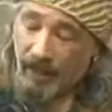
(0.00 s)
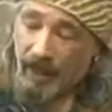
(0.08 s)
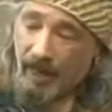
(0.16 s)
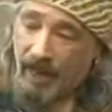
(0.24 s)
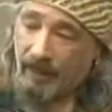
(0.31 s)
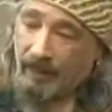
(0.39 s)

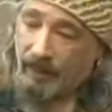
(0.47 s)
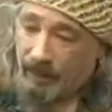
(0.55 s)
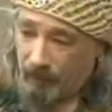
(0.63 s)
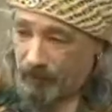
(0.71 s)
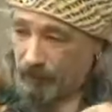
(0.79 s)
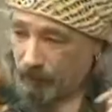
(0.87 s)
and
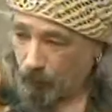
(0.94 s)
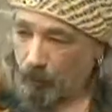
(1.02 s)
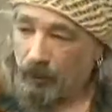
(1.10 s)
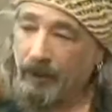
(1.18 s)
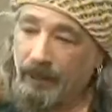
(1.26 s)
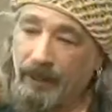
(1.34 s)
there was a
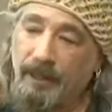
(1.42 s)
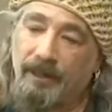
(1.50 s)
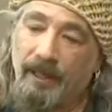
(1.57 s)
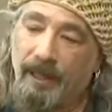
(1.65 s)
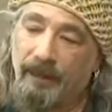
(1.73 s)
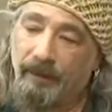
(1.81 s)
door at each
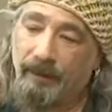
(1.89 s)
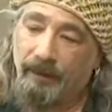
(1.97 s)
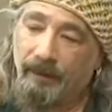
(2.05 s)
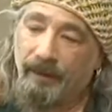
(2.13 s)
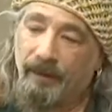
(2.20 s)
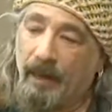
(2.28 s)
end
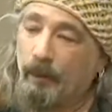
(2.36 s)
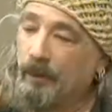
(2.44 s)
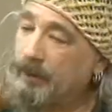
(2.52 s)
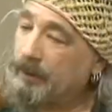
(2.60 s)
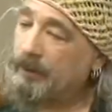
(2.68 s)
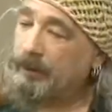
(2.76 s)
that
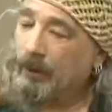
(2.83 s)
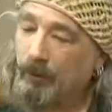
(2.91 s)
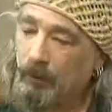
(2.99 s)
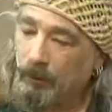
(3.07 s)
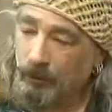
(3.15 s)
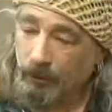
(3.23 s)
we were
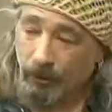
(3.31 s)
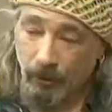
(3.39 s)
told